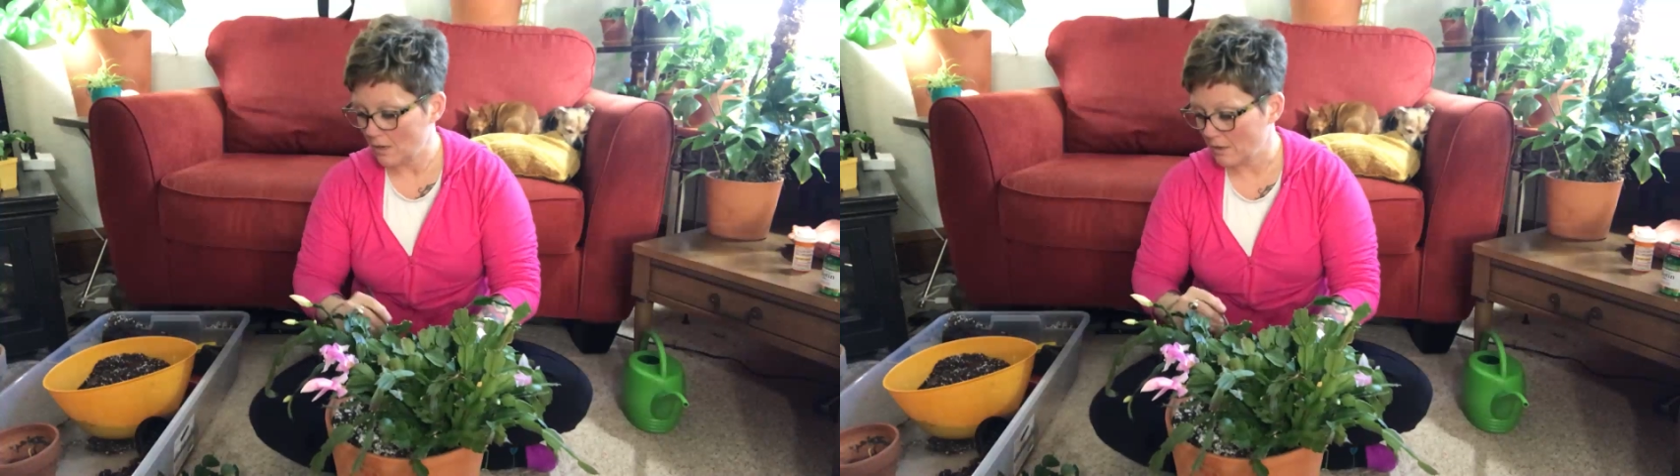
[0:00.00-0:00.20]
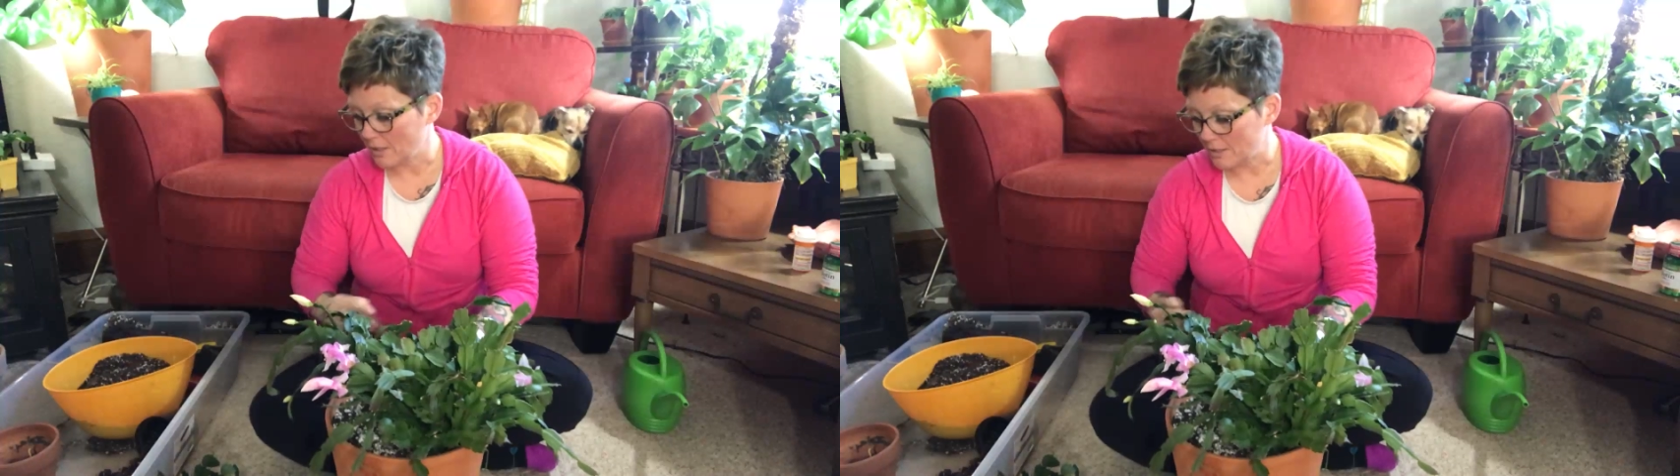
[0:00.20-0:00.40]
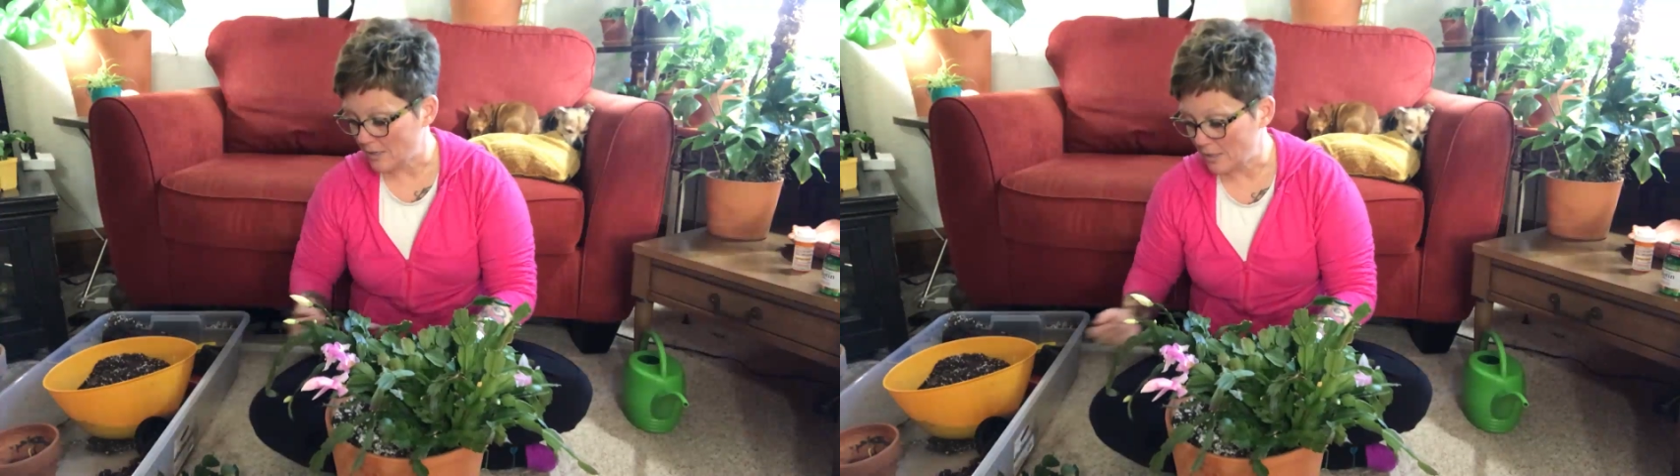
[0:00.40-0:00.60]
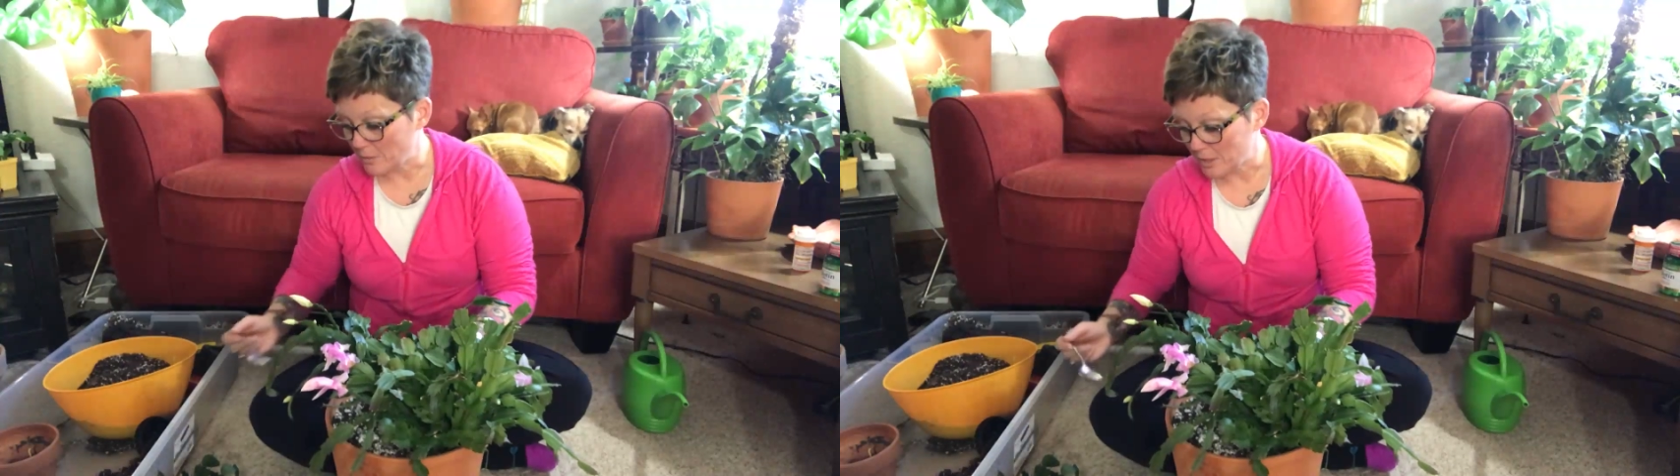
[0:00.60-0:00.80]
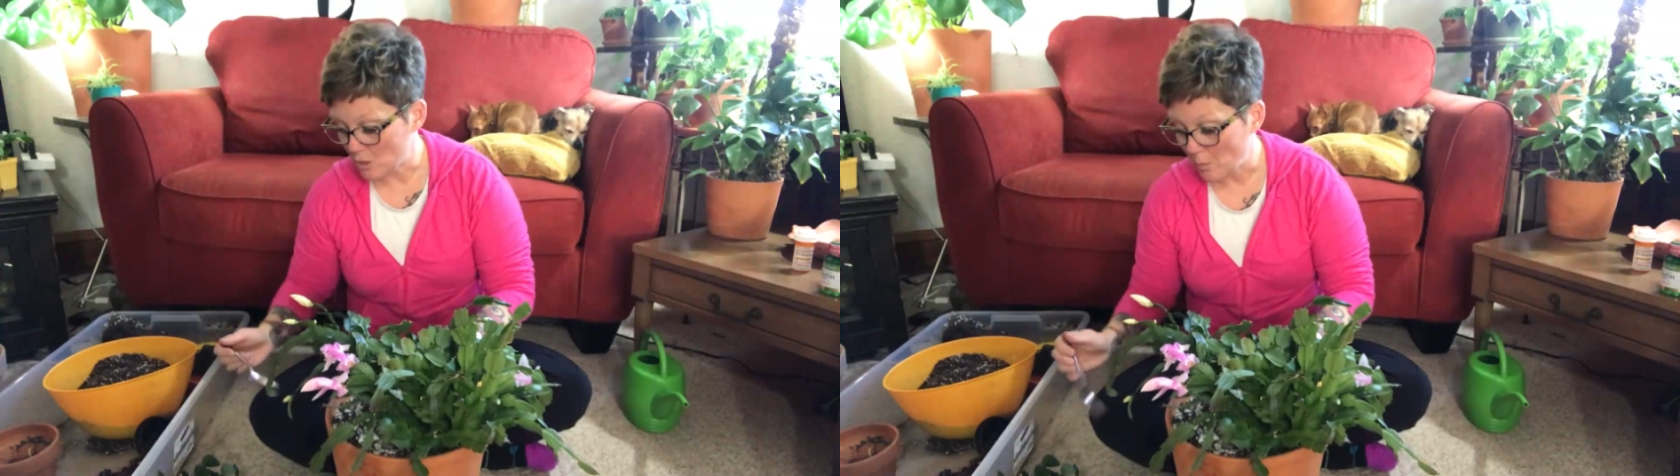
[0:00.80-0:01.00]
Alright,
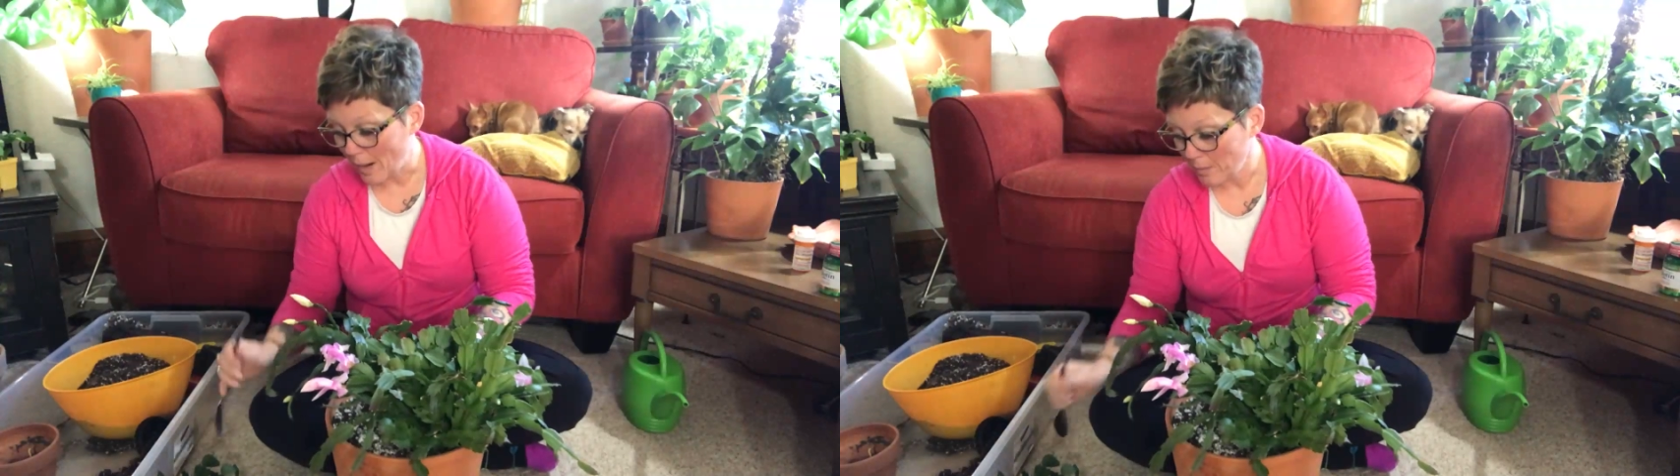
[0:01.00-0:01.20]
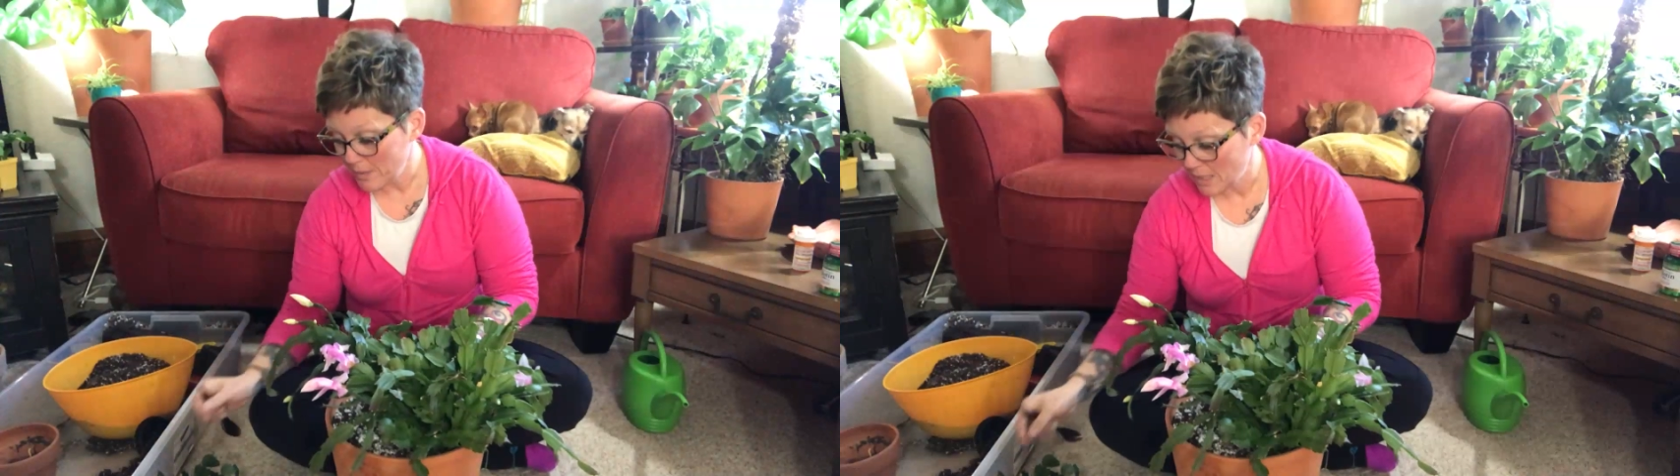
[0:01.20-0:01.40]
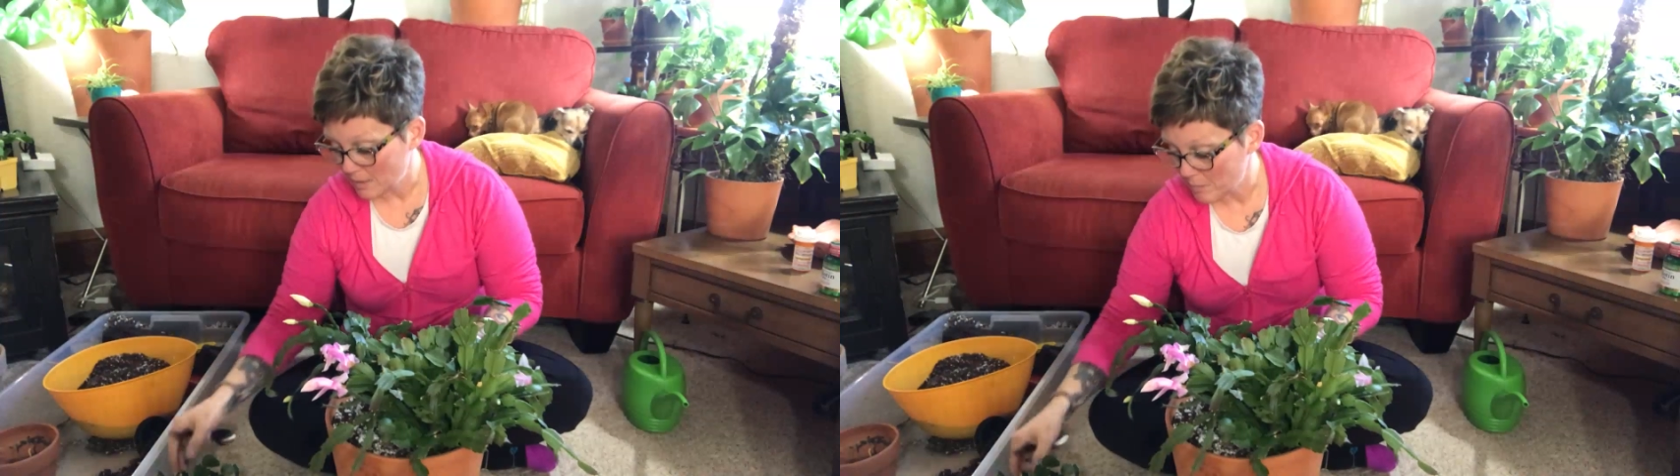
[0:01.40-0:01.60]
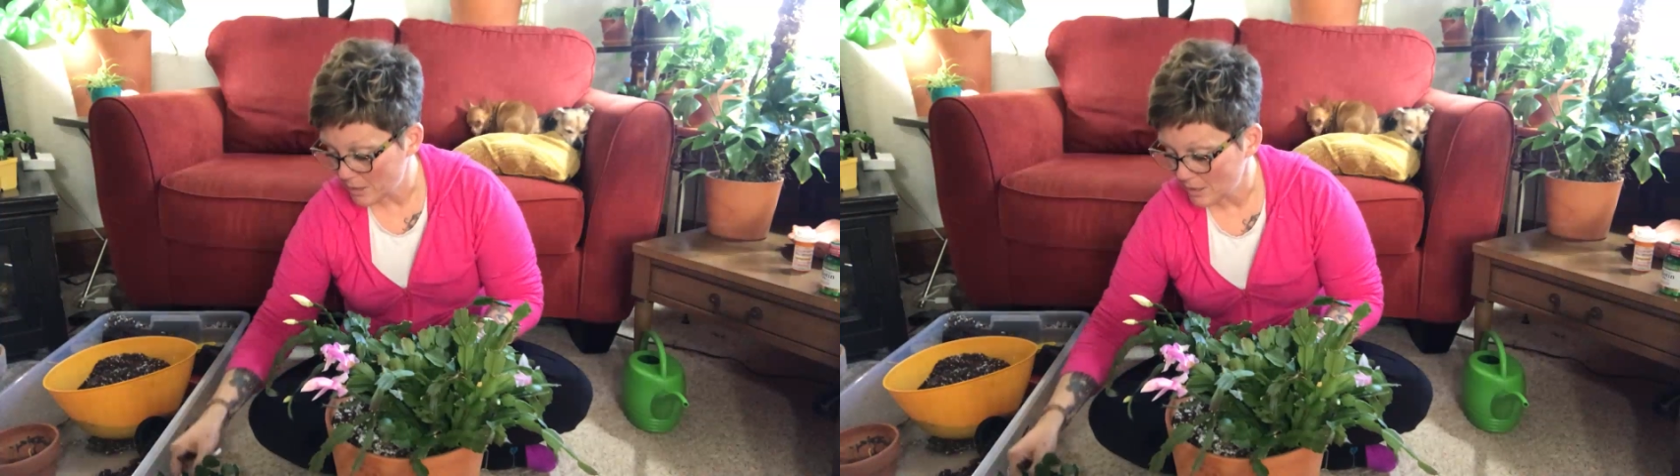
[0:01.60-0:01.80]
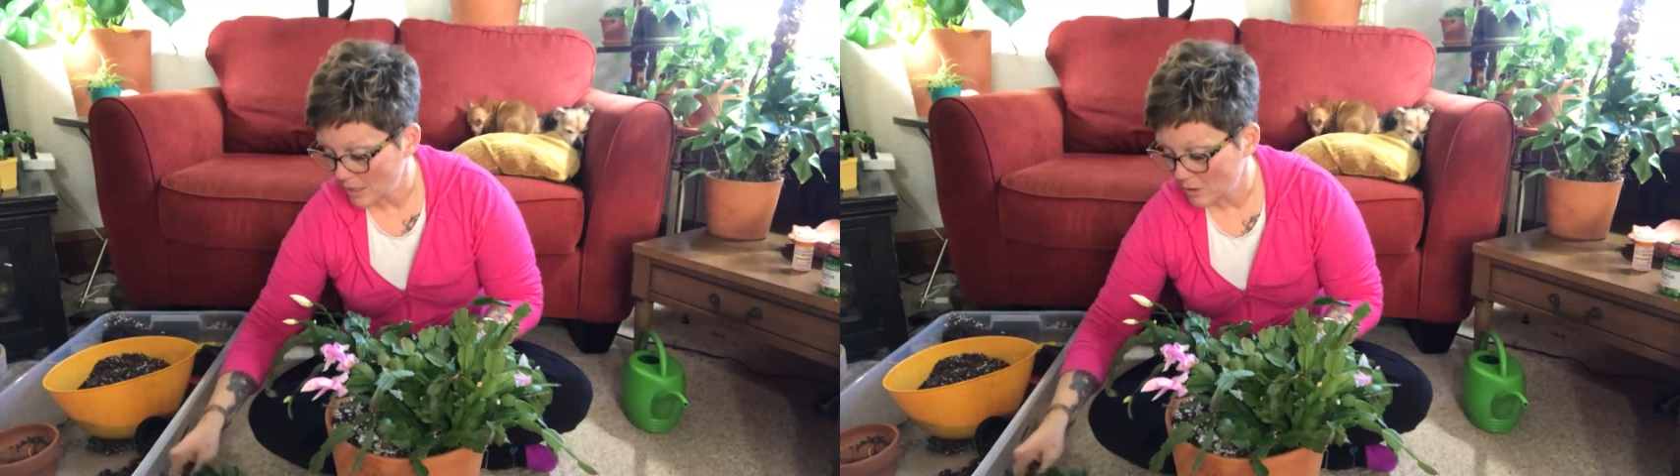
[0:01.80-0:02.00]
anyway, so Poppy came
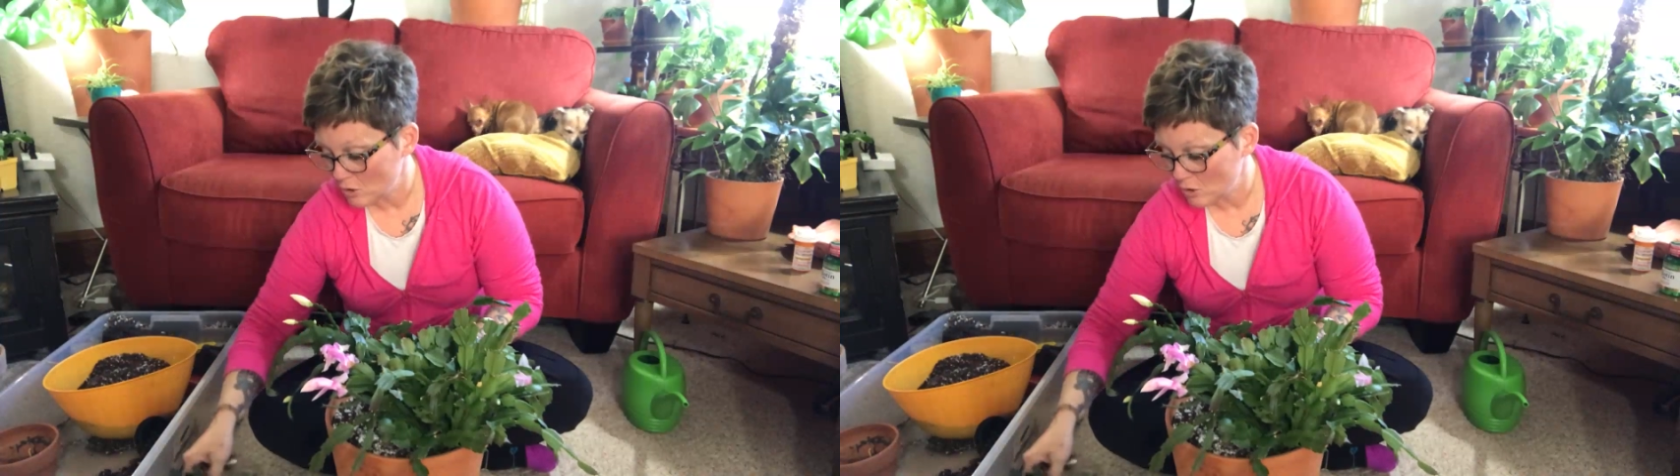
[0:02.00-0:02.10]
in